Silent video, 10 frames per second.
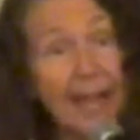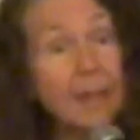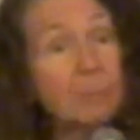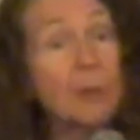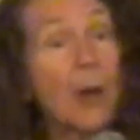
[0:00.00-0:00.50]

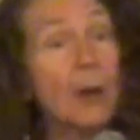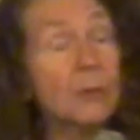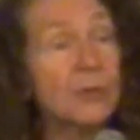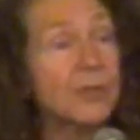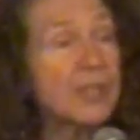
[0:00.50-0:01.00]

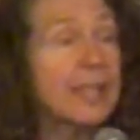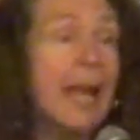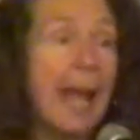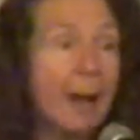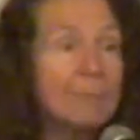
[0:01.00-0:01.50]
approach of seeing
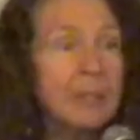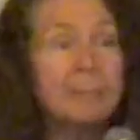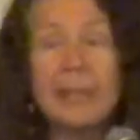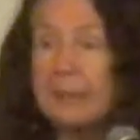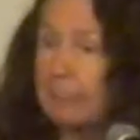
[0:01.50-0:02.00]
how many
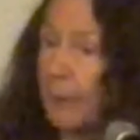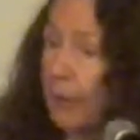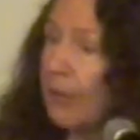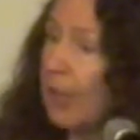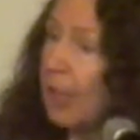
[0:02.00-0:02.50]

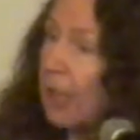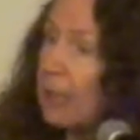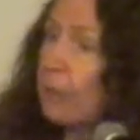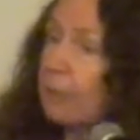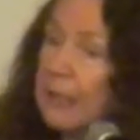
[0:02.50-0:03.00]
people
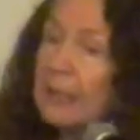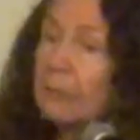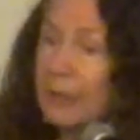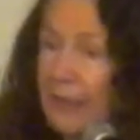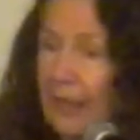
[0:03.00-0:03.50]
agreed
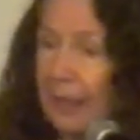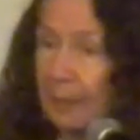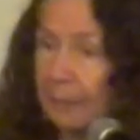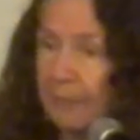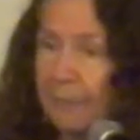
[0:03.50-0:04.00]
with
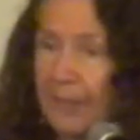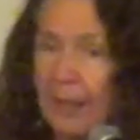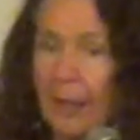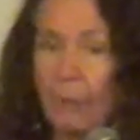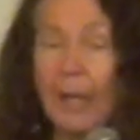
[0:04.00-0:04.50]
him.
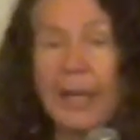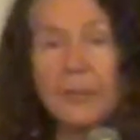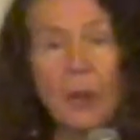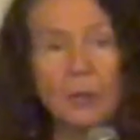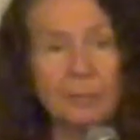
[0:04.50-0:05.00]
When I
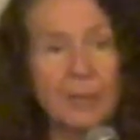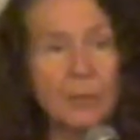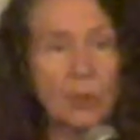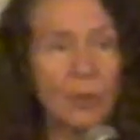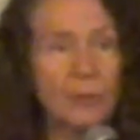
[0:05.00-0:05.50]
told him I
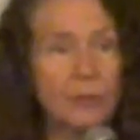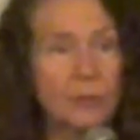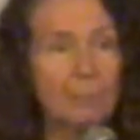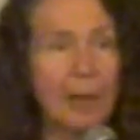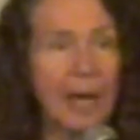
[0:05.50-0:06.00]
was going to
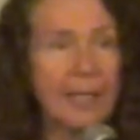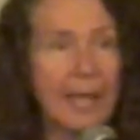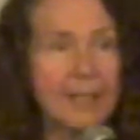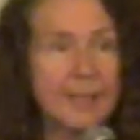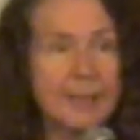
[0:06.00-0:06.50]
Dubai
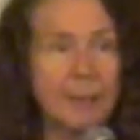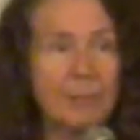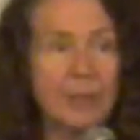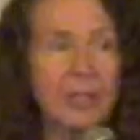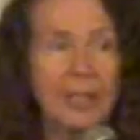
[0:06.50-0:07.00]
last
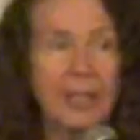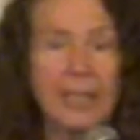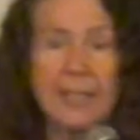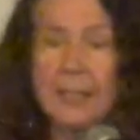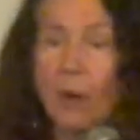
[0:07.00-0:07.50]
summer,
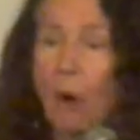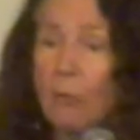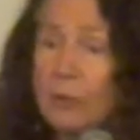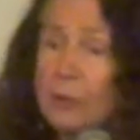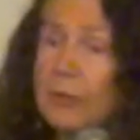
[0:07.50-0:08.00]
he said, oh,
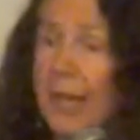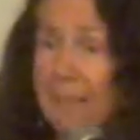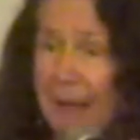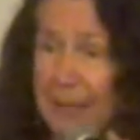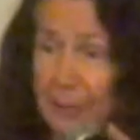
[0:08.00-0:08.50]
would you
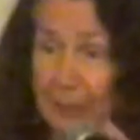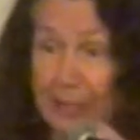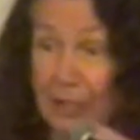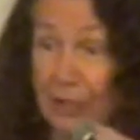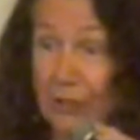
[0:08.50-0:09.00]
take my
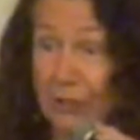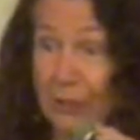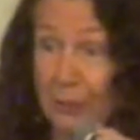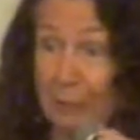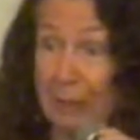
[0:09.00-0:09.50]
petition
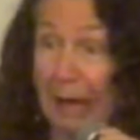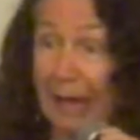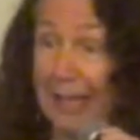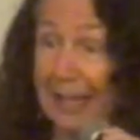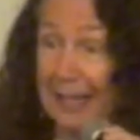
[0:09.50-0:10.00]
to
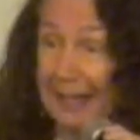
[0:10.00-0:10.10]
Dubai?